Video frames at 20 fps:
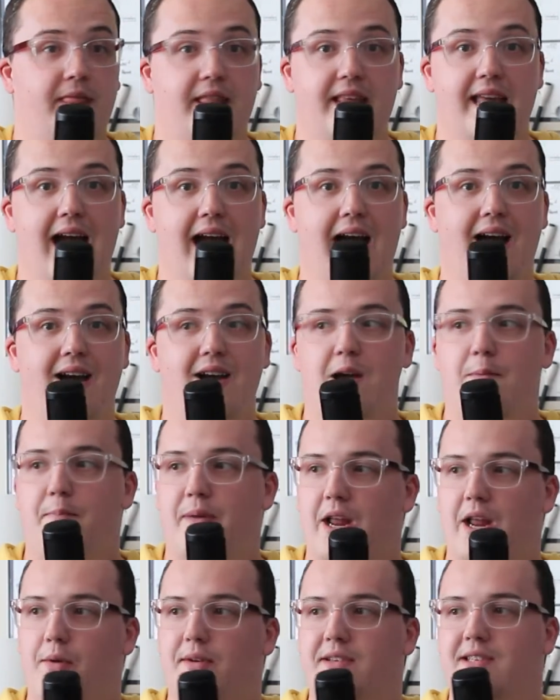Yeah,
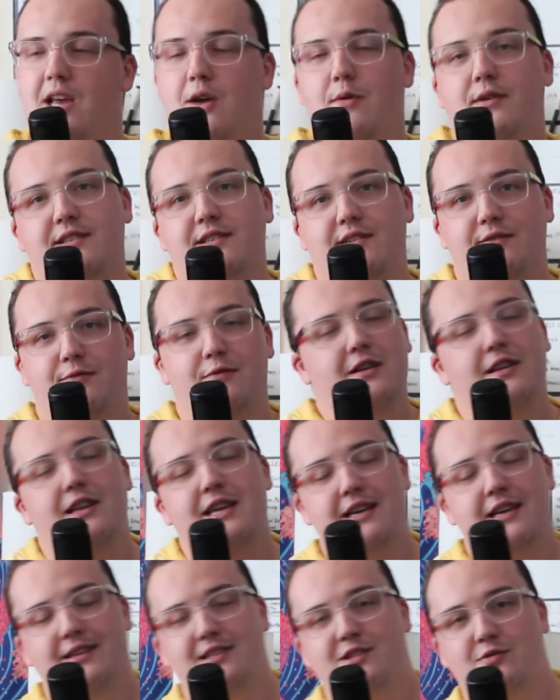but it was
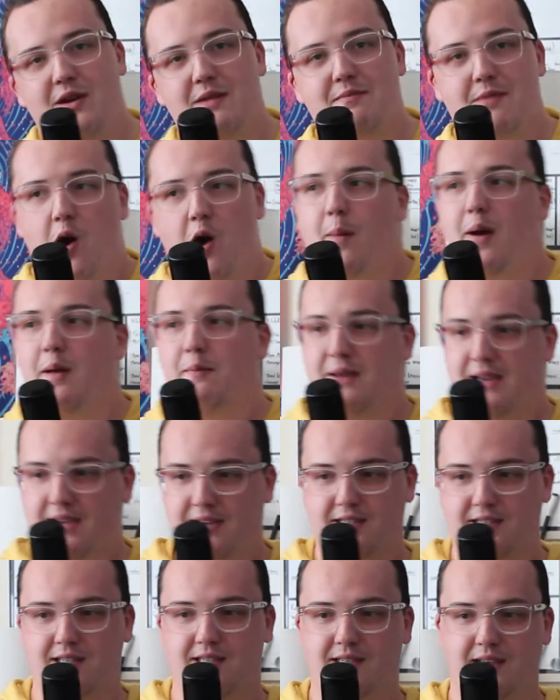really a sweet moment
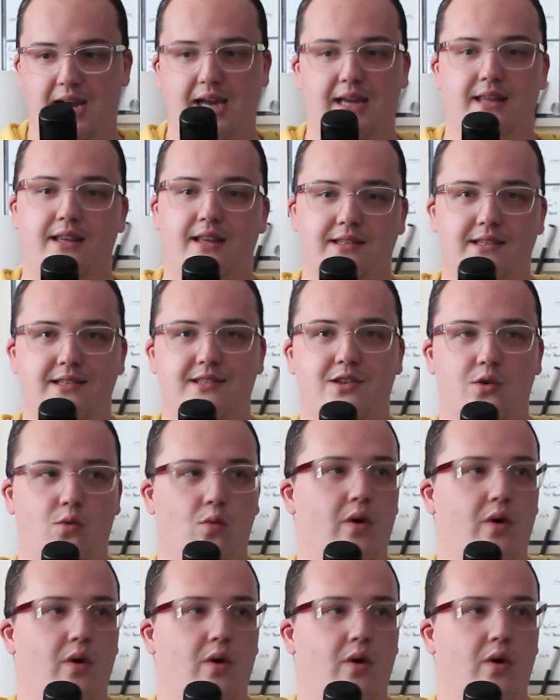because it's like, this is the